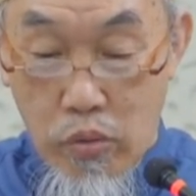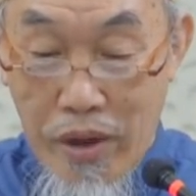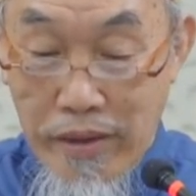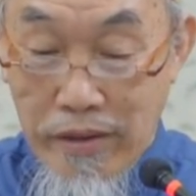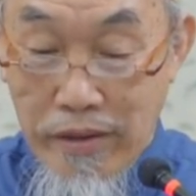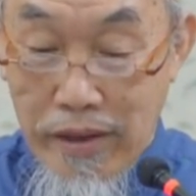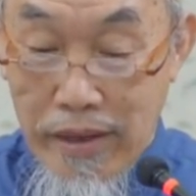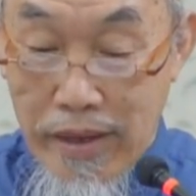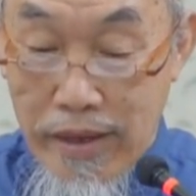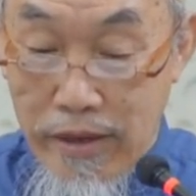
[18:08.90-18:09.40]

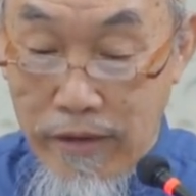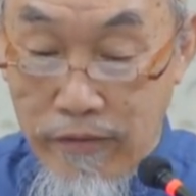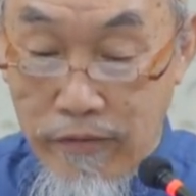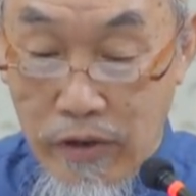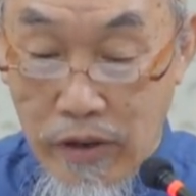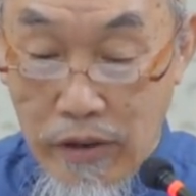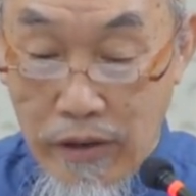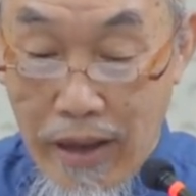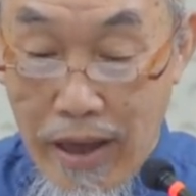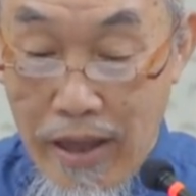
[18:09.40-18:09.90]
When
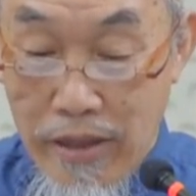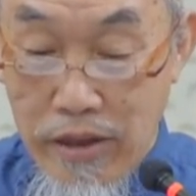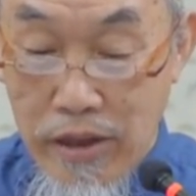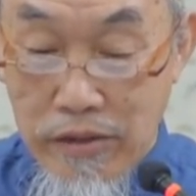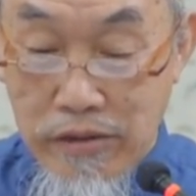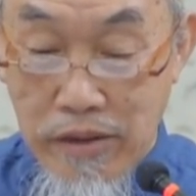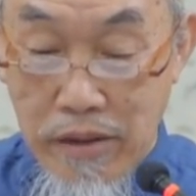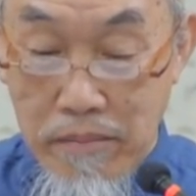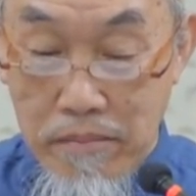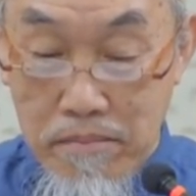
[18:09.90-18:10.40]
evil,
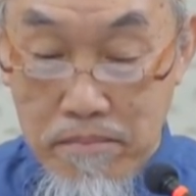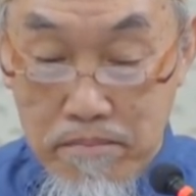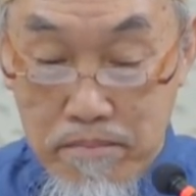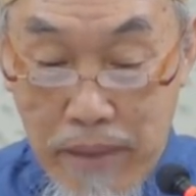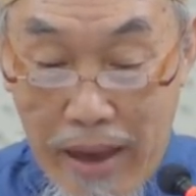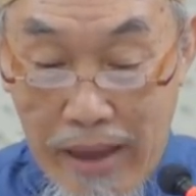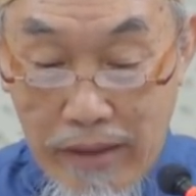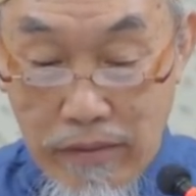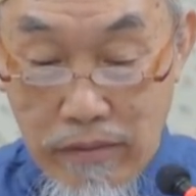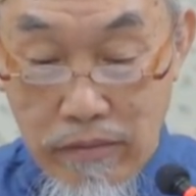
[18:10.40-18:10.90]

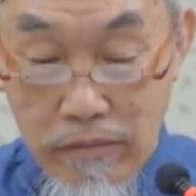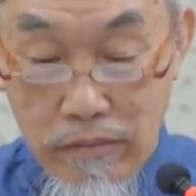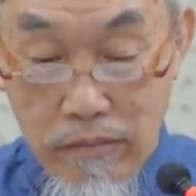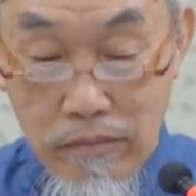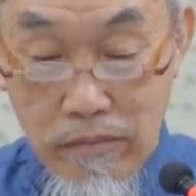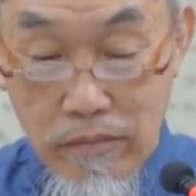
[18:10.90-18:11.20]
anything bad